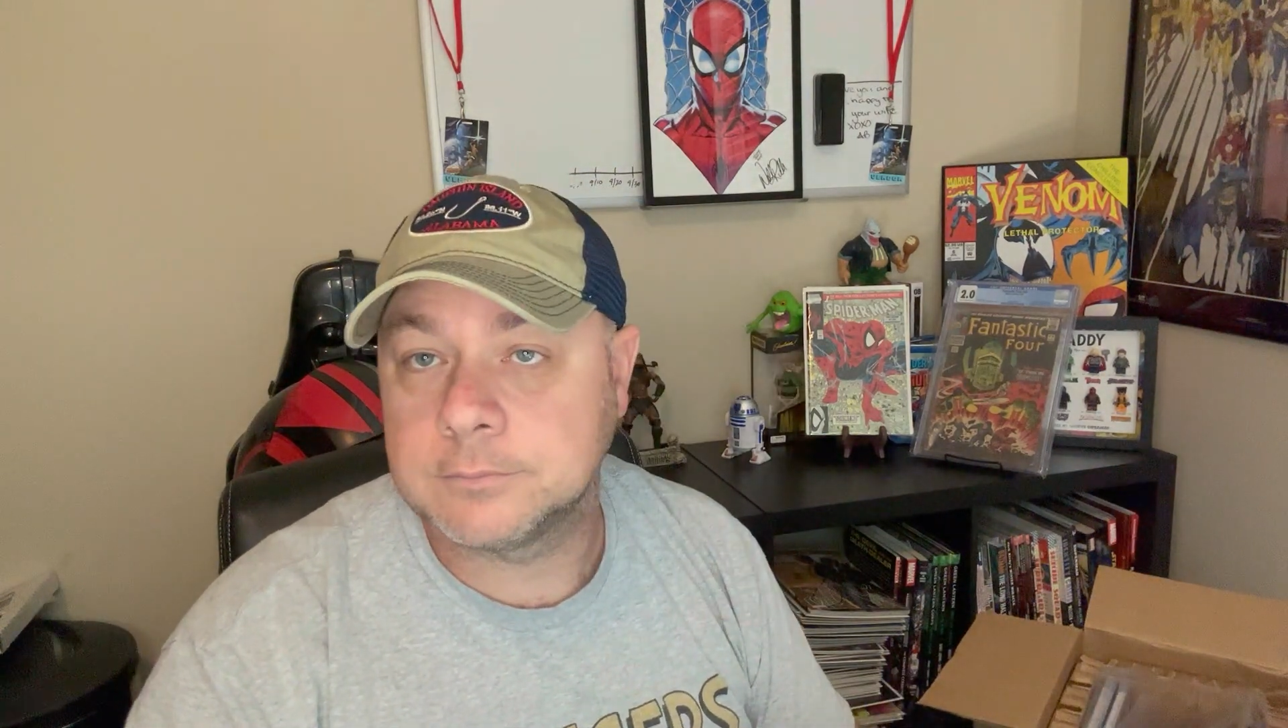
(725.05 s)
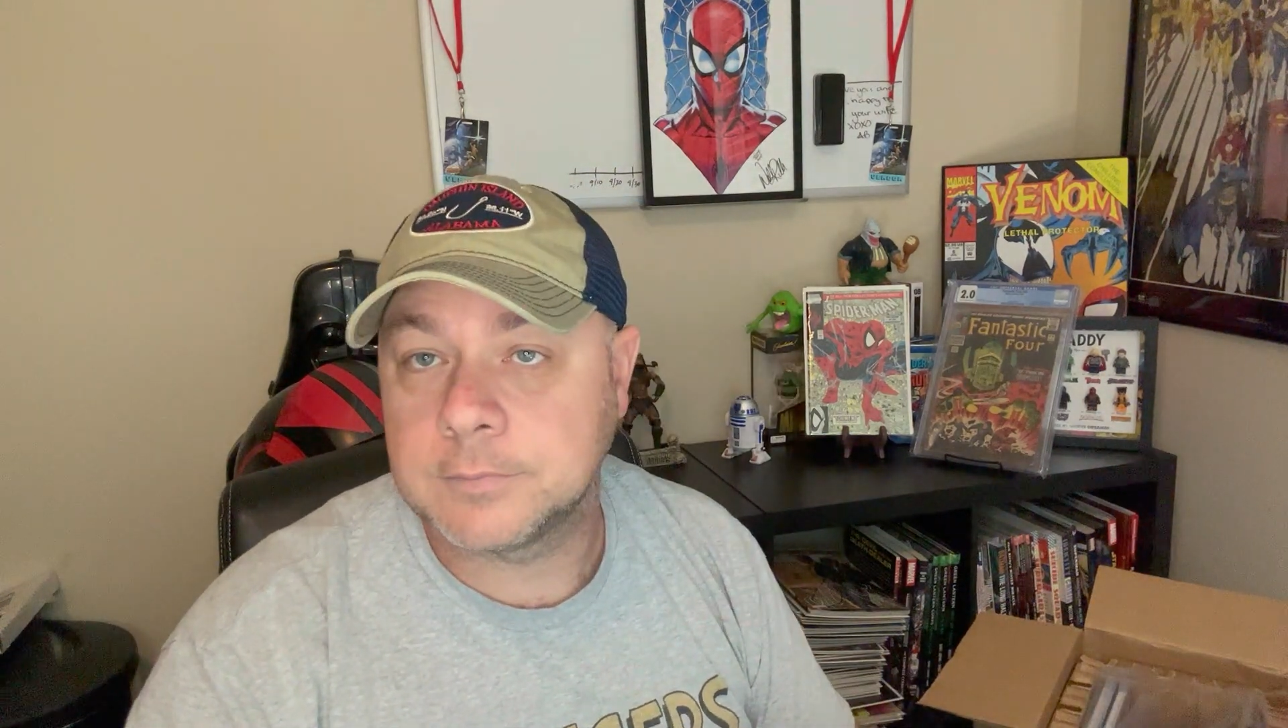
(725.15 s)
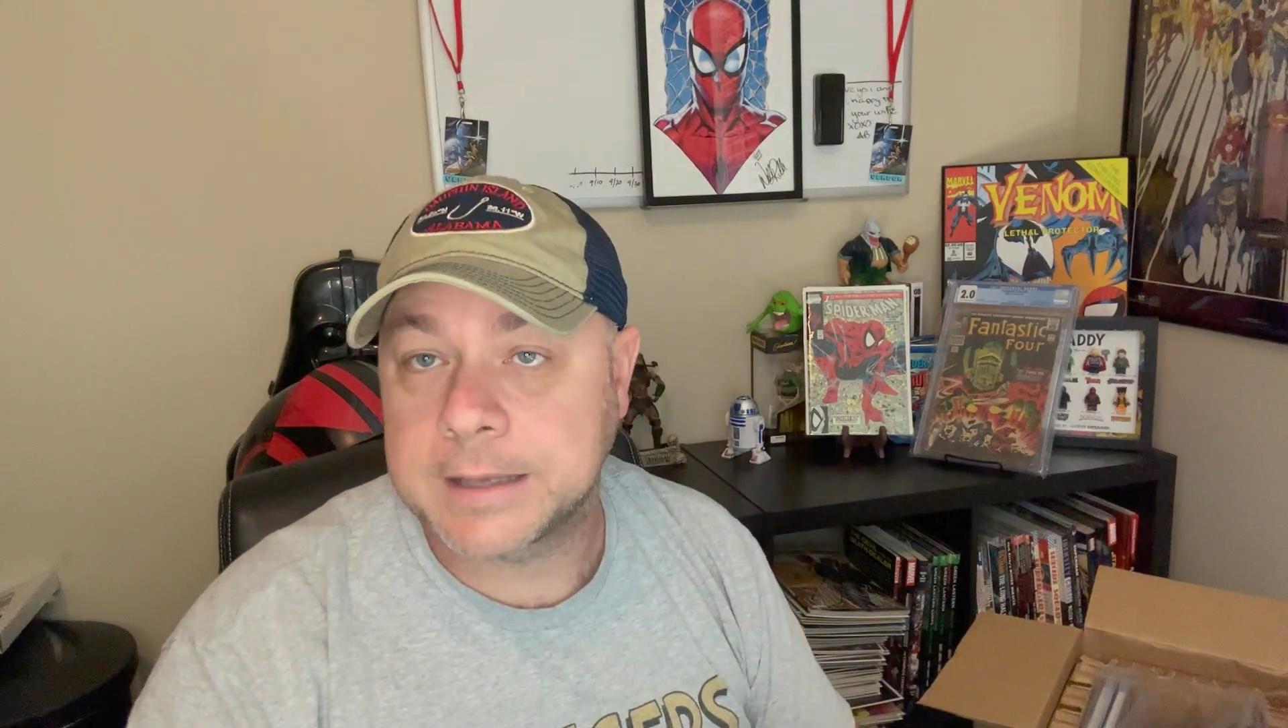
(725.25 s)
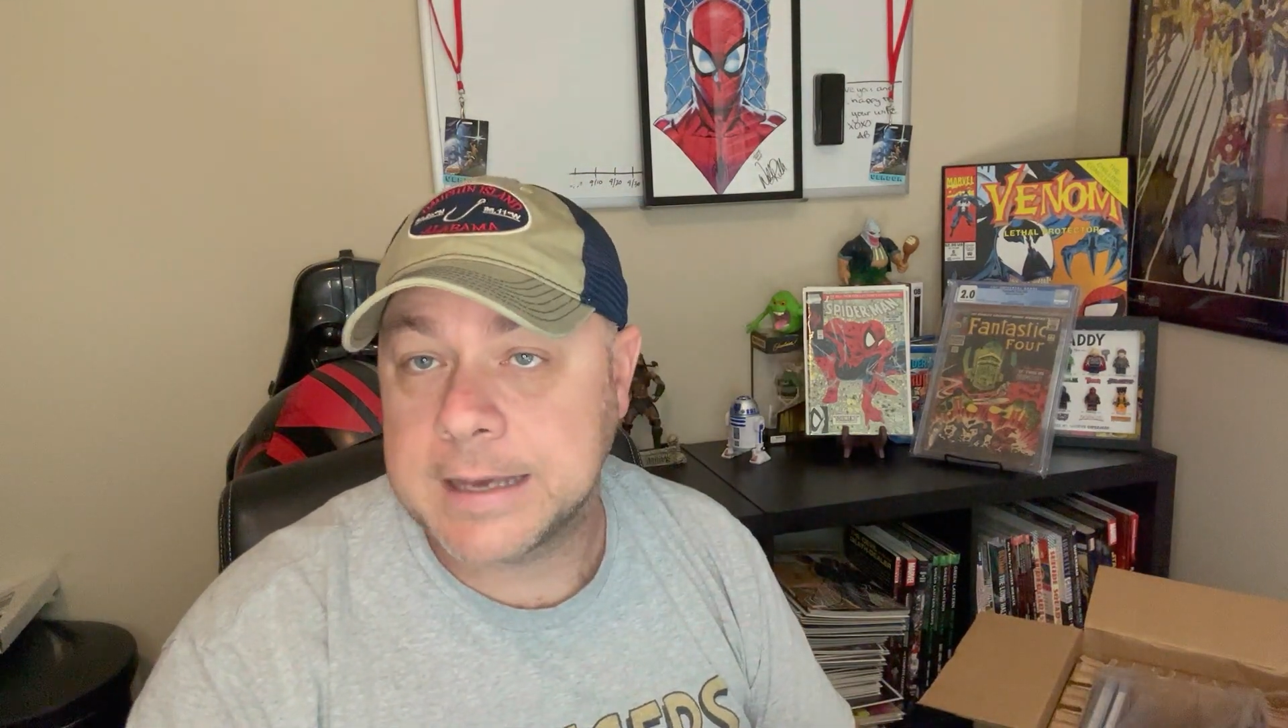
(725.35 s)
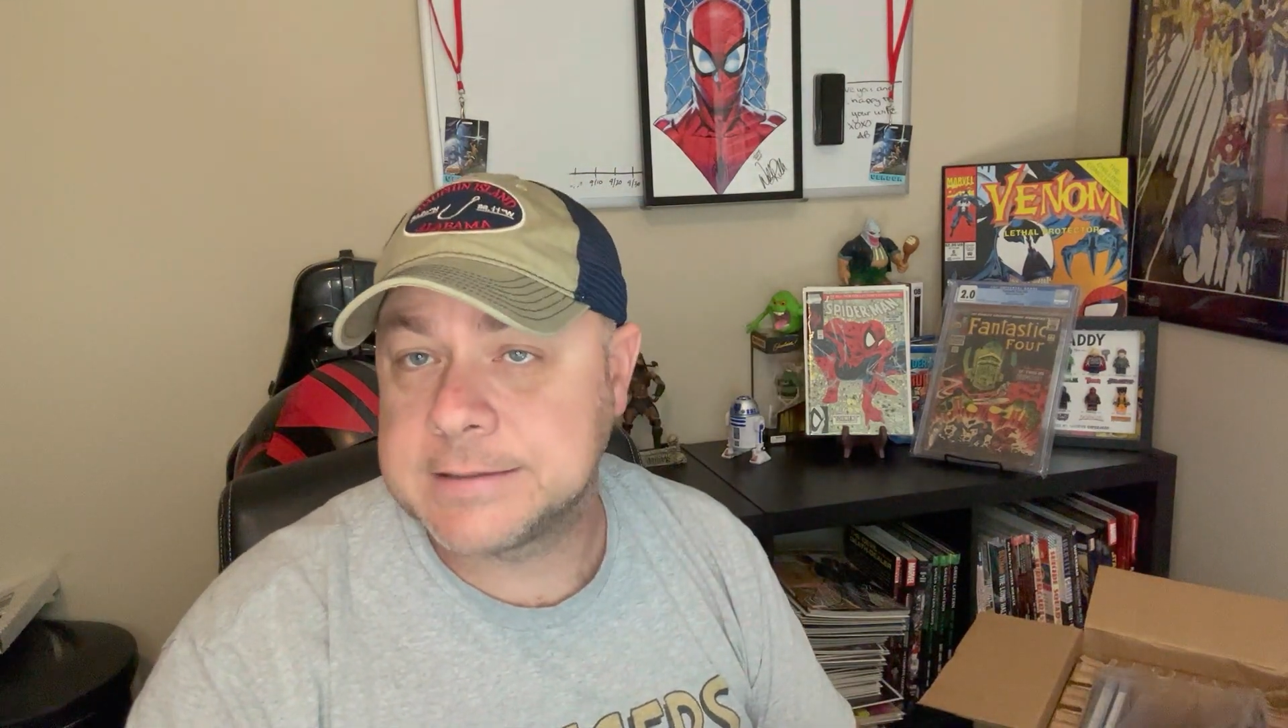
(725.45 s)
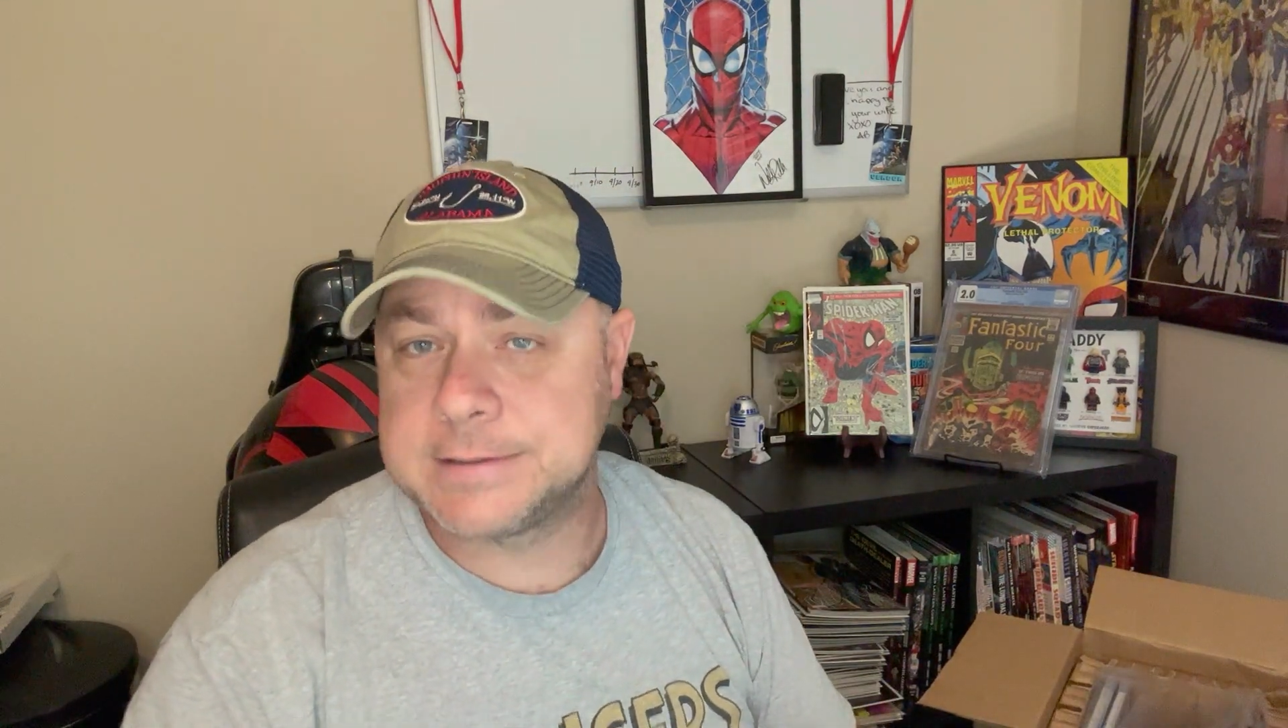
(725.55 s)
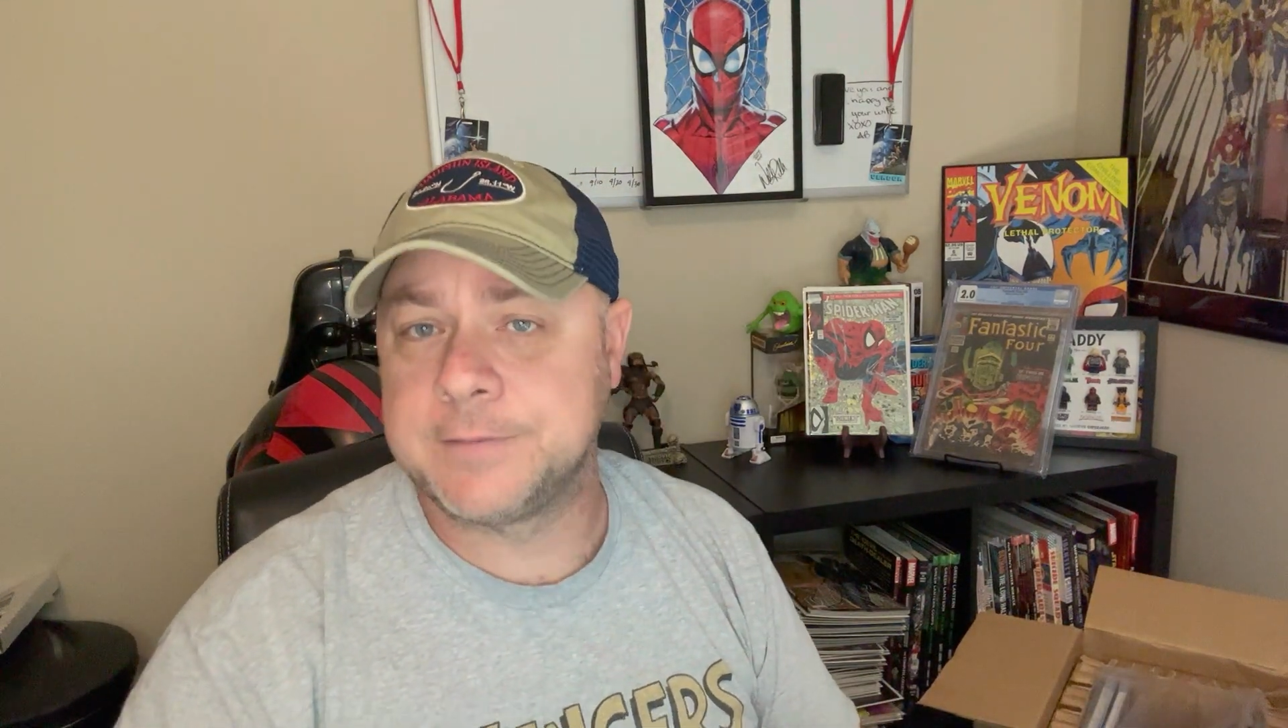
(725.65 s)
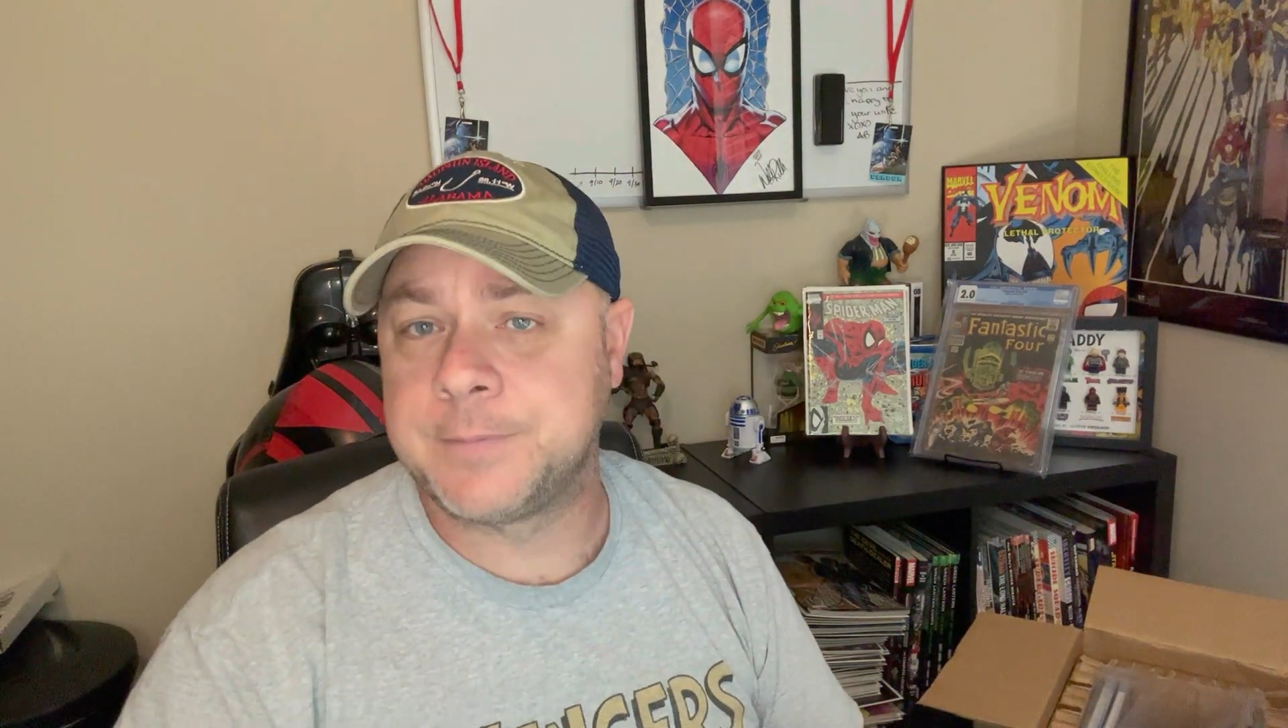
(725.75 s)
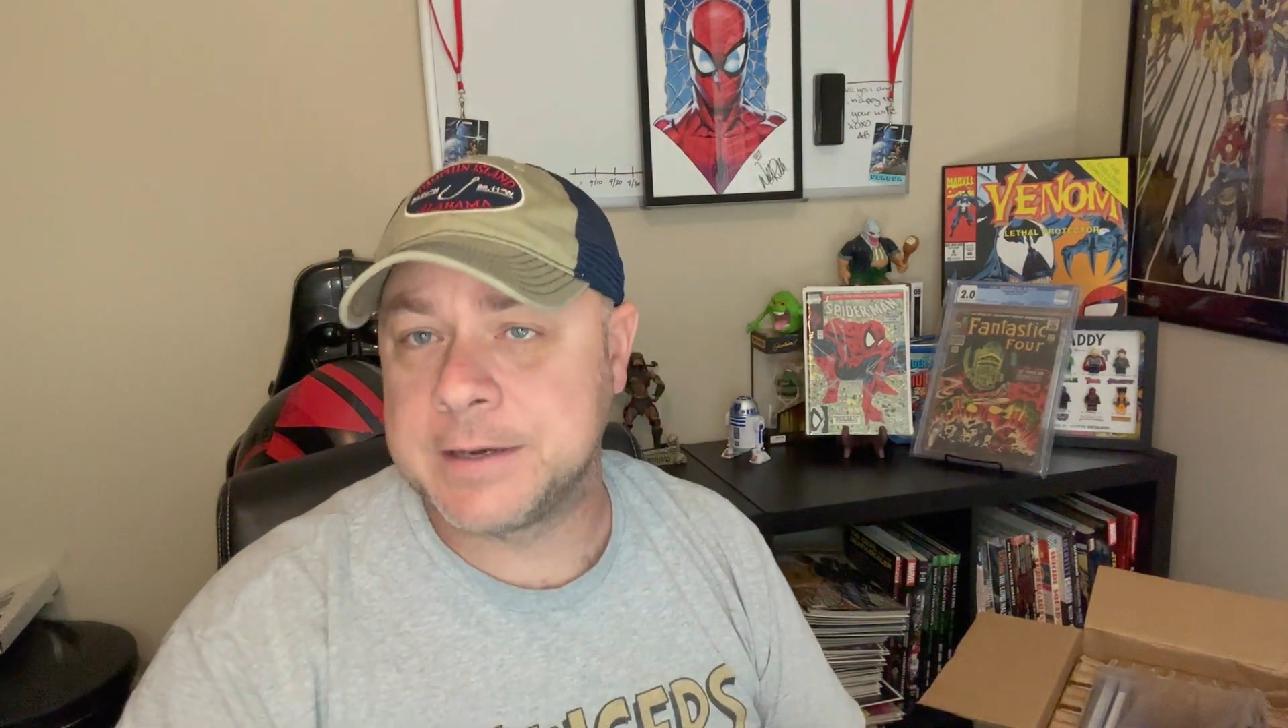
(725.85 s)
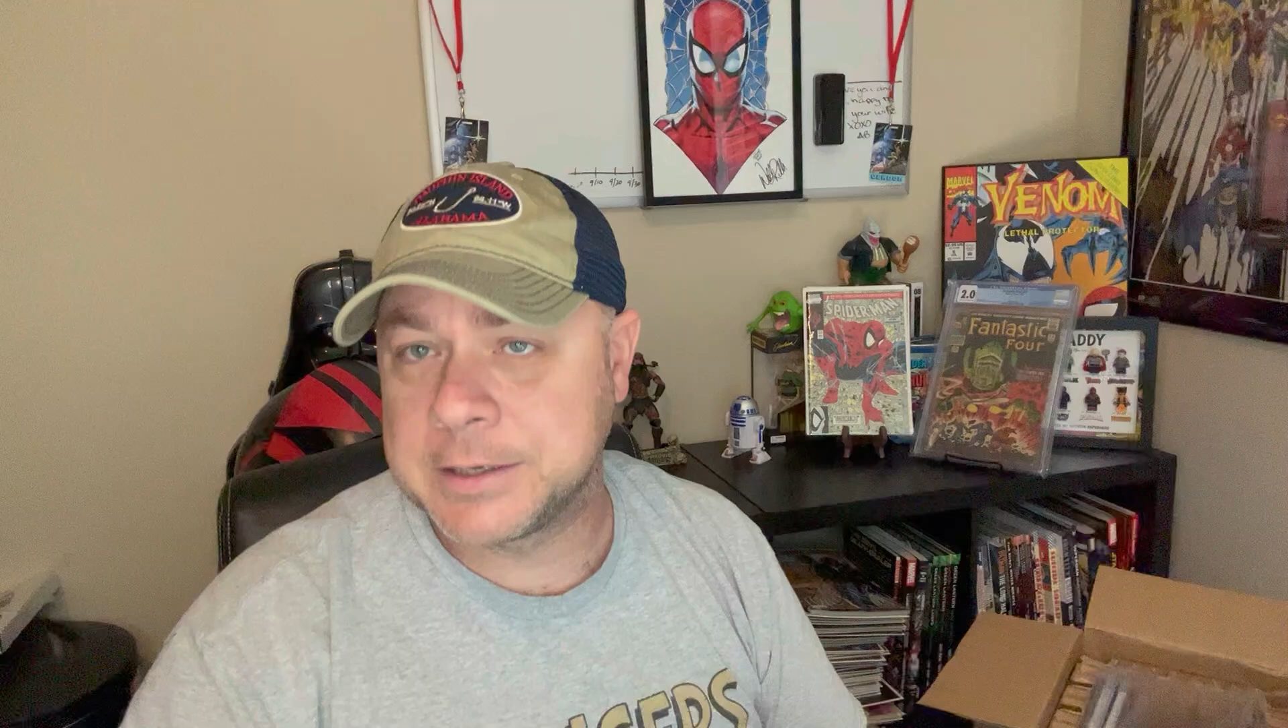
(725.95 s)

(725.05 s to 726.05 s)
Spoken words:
the cases have been